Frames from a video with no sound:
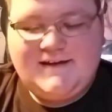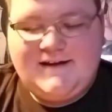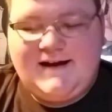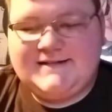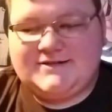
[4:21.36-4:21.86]

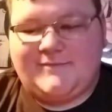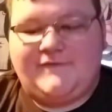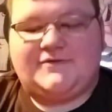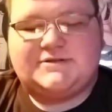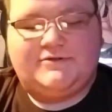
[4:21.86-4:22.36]
I saw my
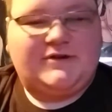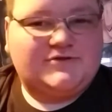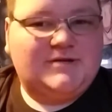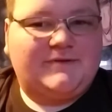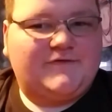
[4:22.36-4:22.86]
first Studio
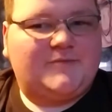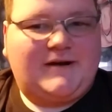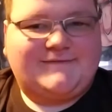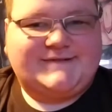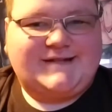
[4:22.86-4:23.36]
Ghibli film
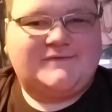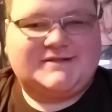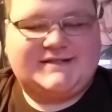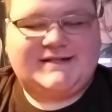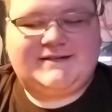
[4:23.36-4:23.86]
when I was
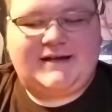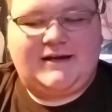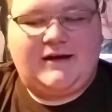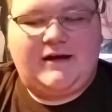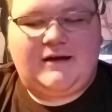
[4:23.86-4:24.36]
17,
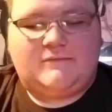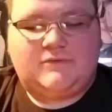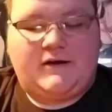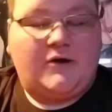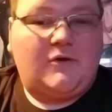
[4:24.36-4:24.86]
and
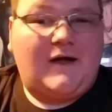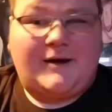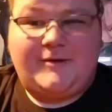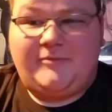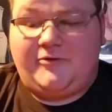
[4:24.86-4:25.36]
I know a lot
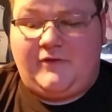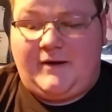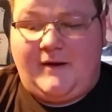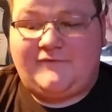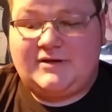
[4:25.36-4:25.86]
of
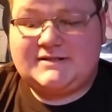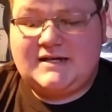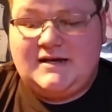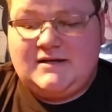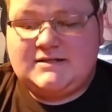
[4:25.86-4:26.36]
my friends
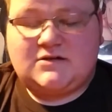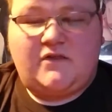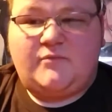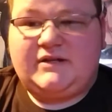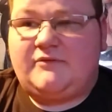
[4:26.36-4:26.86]
saw
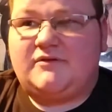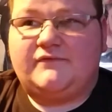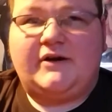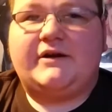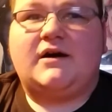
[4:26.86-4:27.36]
them when they were
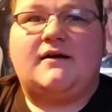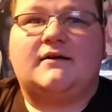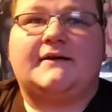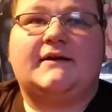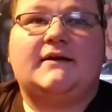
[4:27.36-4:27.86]
very
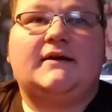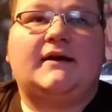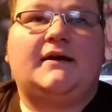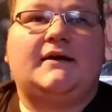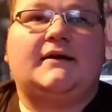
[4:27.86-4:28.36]
young,
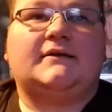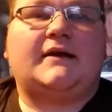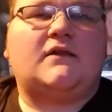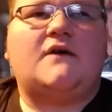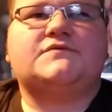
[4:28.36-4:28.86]
and
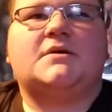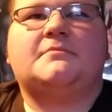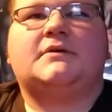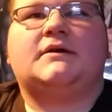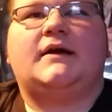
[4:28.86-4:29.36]
they loved
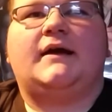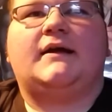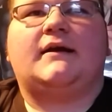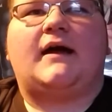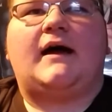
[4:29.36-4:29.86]
them,
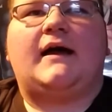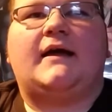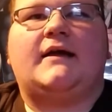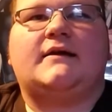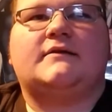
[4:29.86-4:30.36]
and
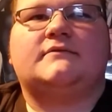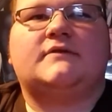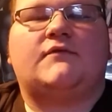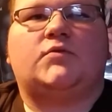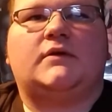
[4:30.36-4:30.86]
I
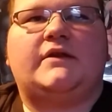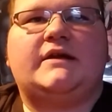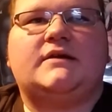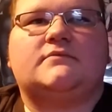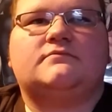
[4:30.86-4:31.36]
never
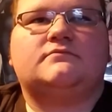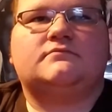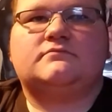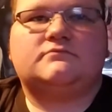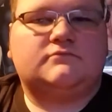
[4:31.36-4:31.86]
really
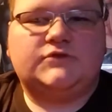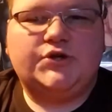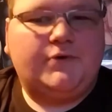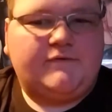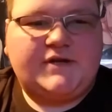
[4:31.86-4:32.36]

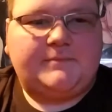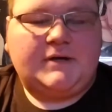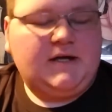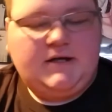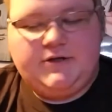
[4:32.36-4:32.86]
knew
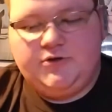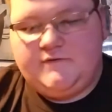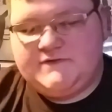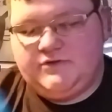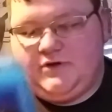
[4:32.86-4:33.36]

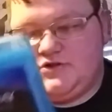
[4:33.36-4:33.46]
of Studio